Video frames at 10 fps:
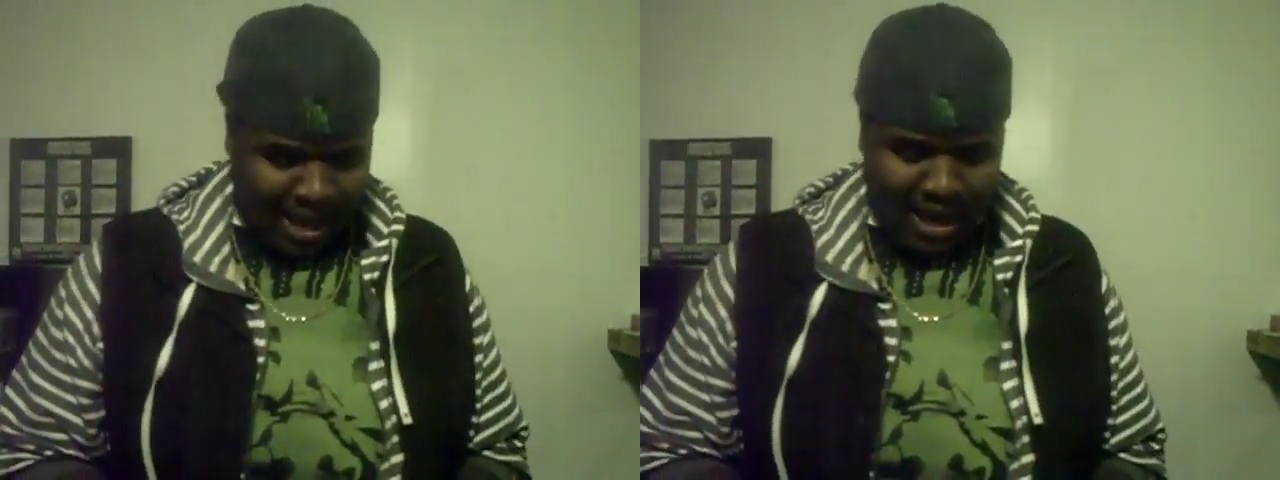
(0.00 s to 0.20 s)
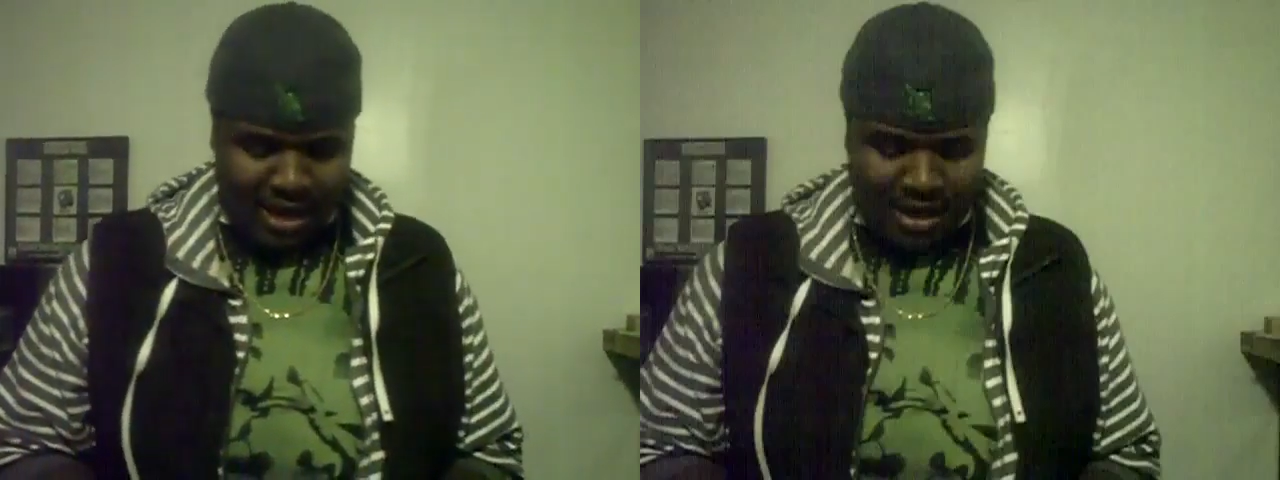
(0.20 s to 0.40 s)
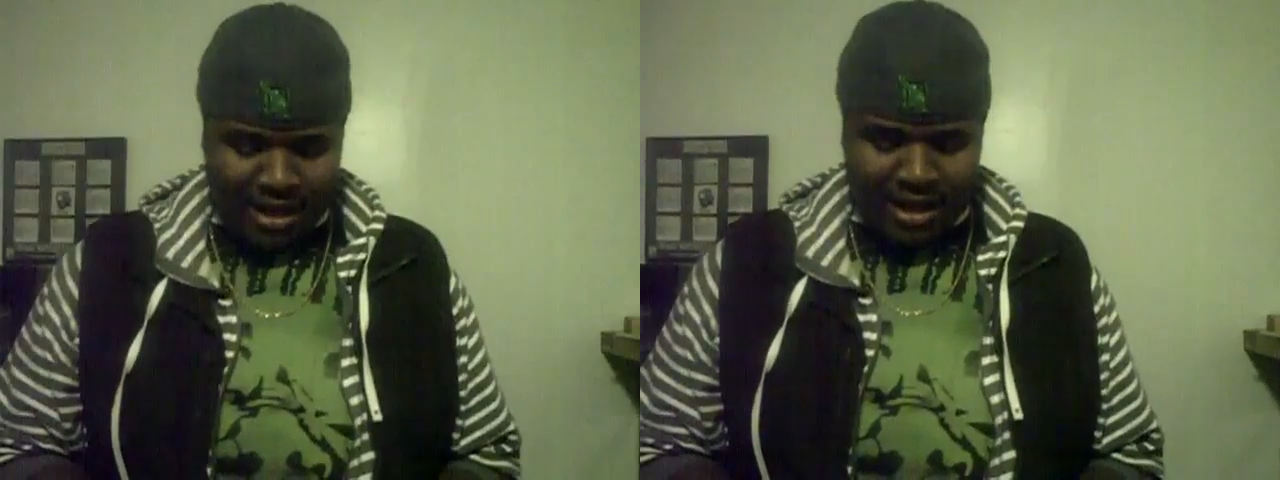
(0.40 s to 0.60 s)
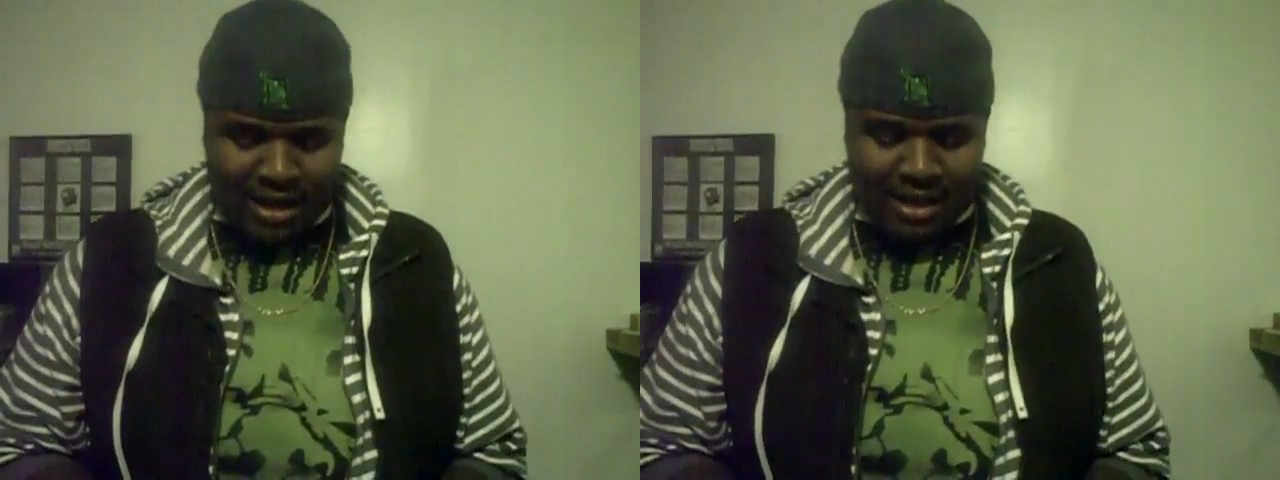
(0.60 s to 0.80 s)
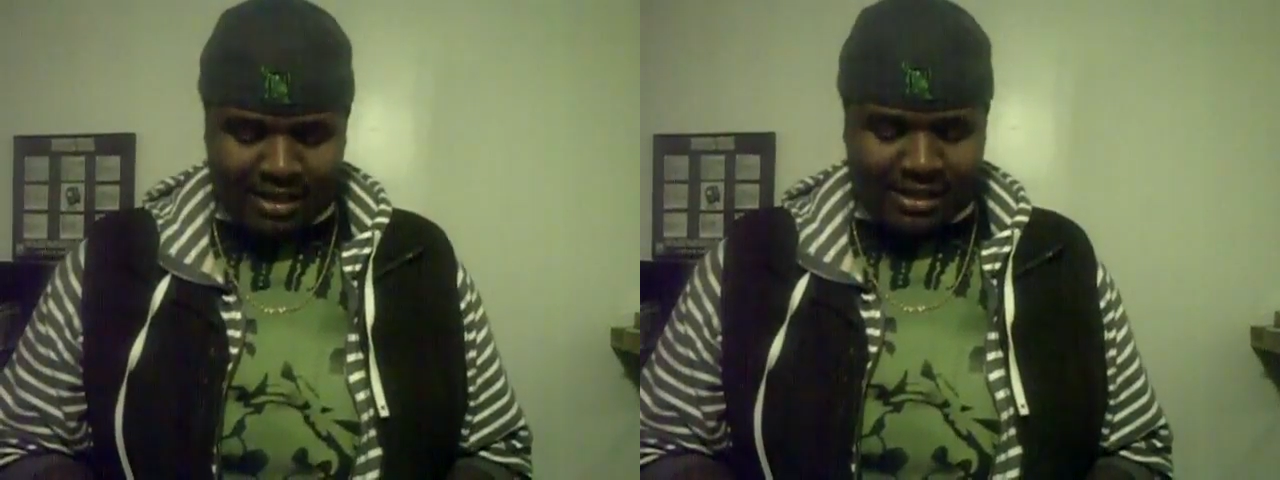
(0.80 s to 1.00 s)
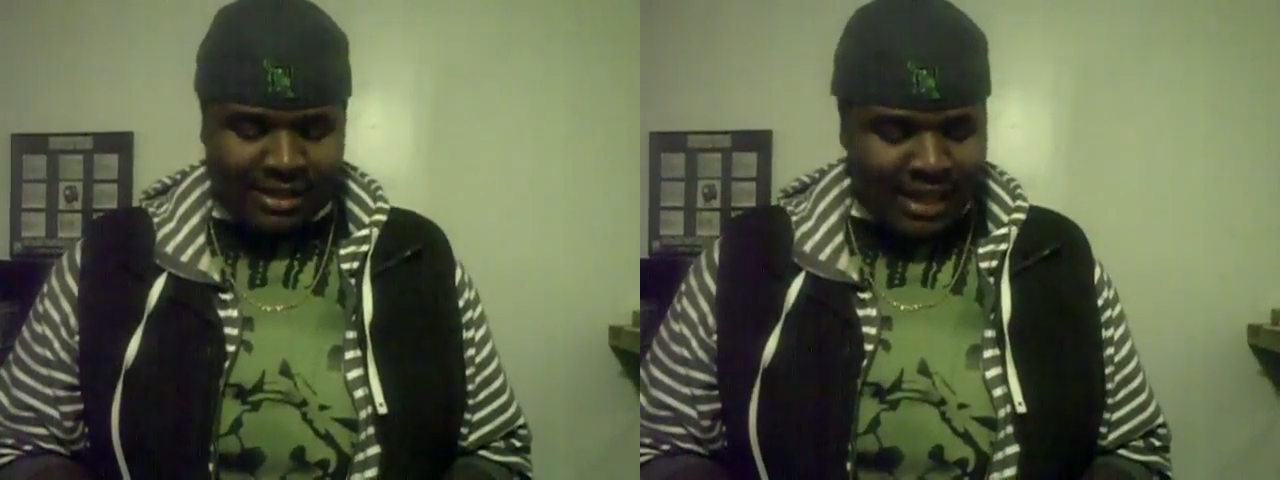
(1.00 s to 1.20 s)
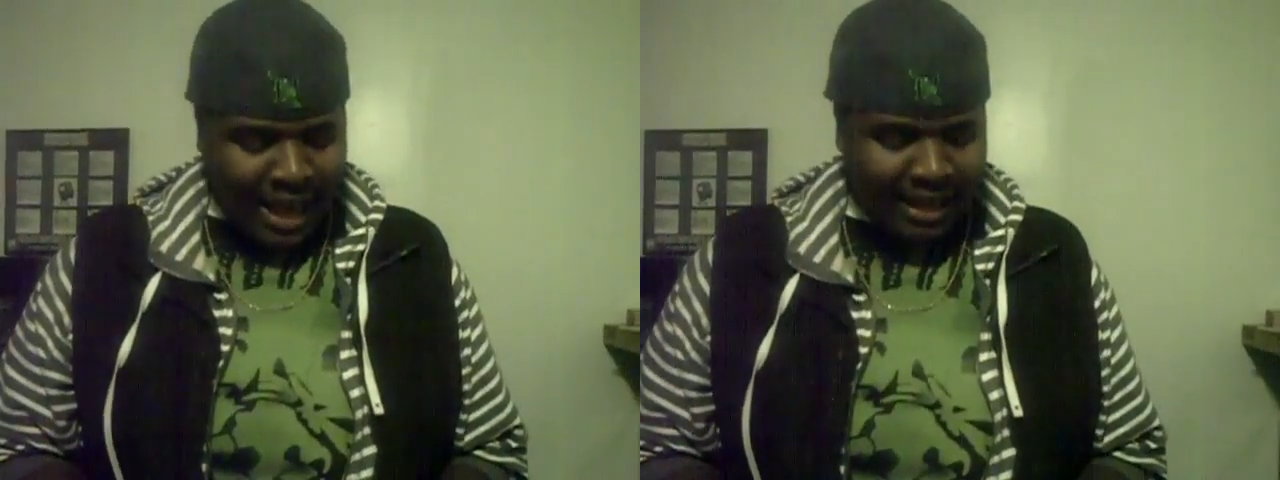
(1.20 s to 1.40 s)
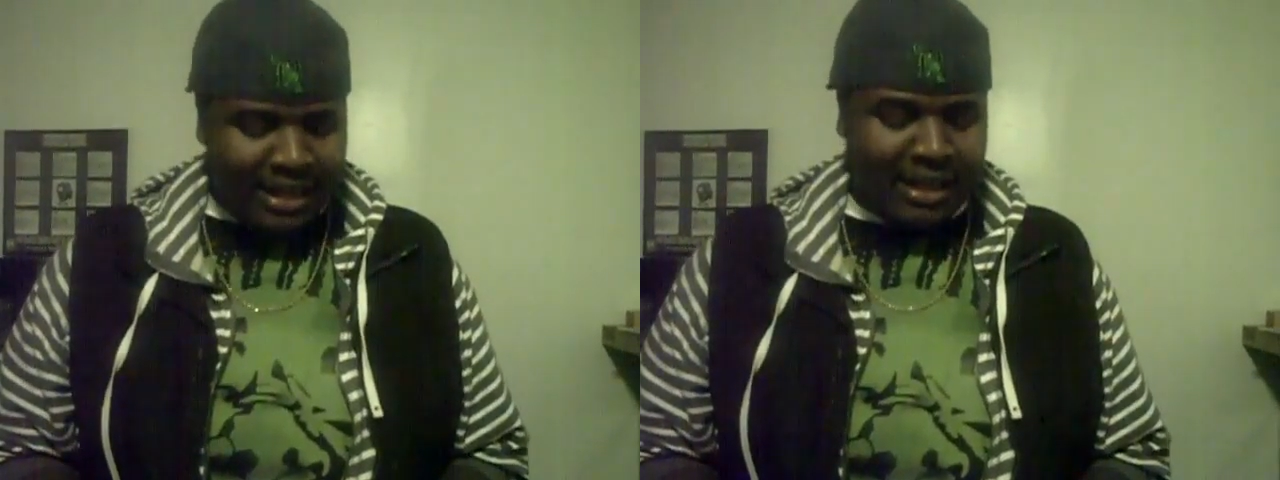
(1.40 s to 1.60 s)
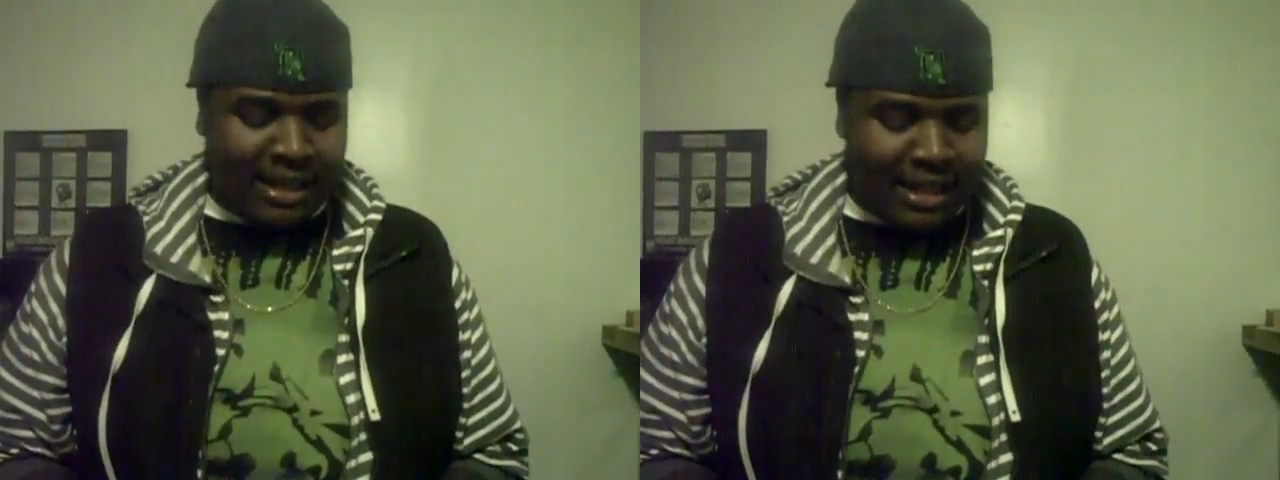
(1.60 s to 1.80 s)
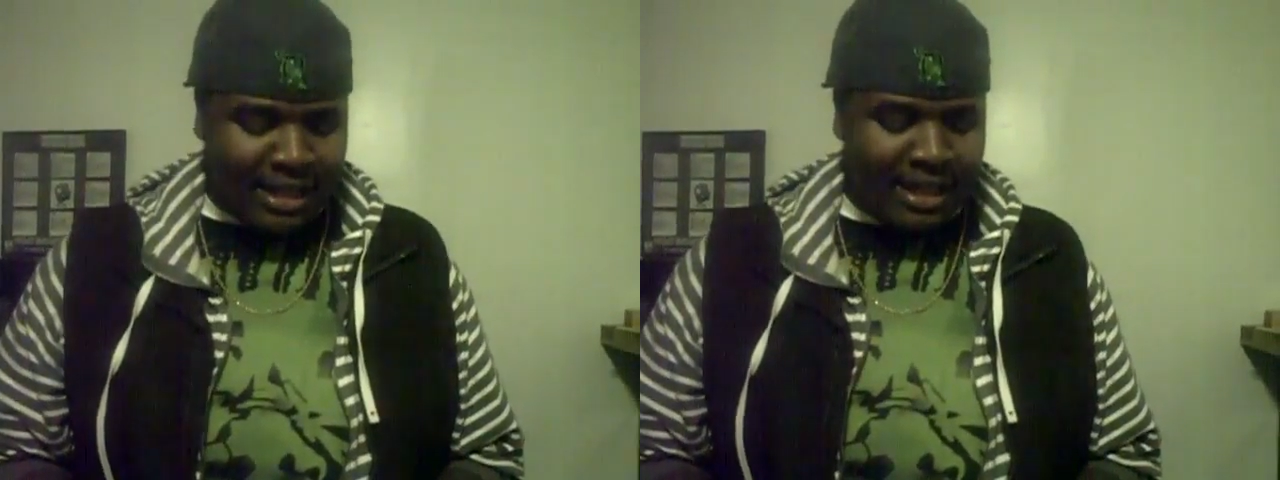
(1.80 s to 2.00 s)
And uh,
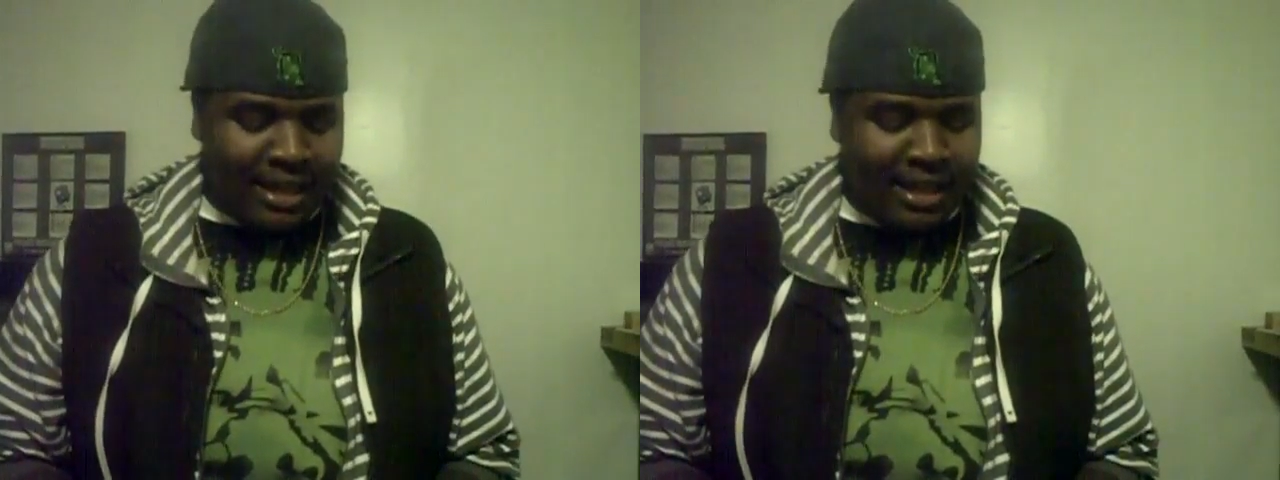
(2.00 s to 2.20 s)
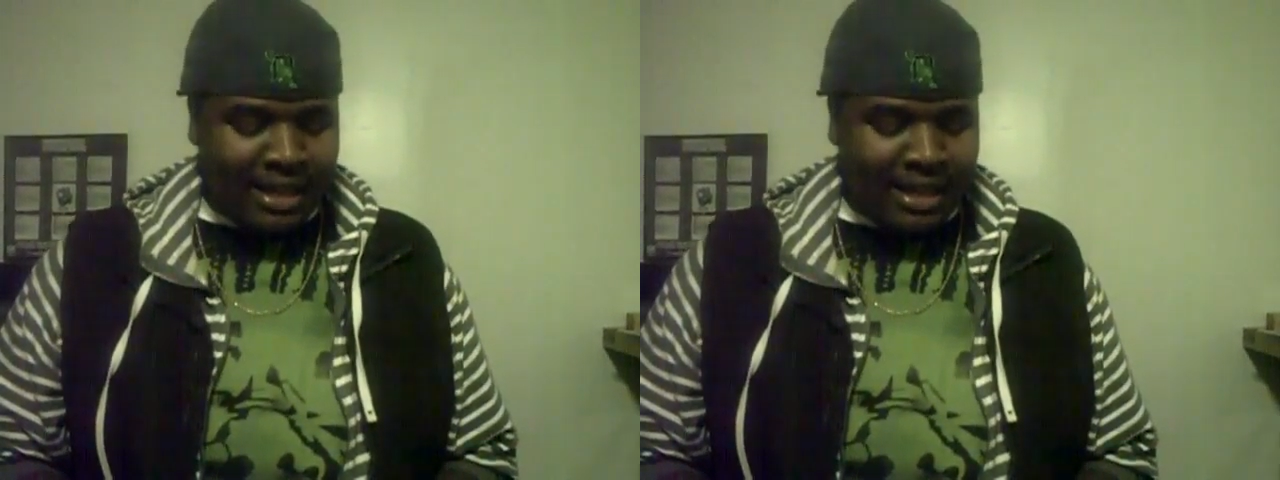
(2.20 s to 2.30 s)
secondly,